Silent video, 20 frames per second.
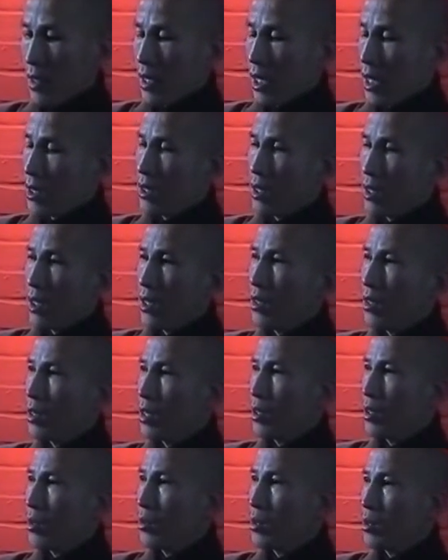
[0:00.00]
Definitely,
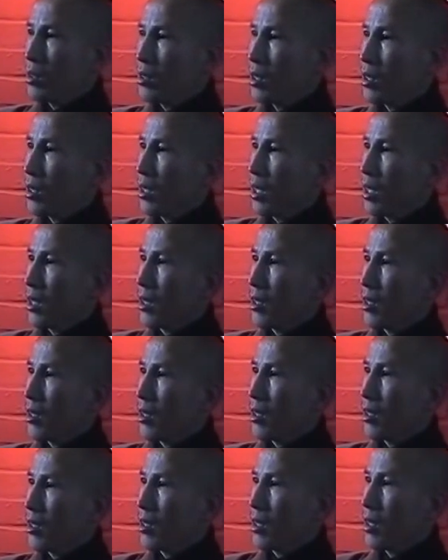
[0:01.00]
externally, we
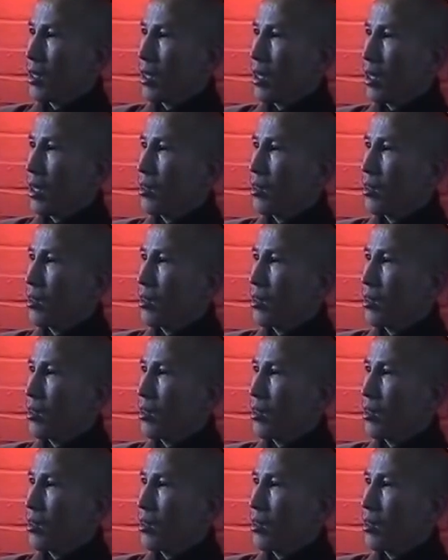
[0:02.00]
see that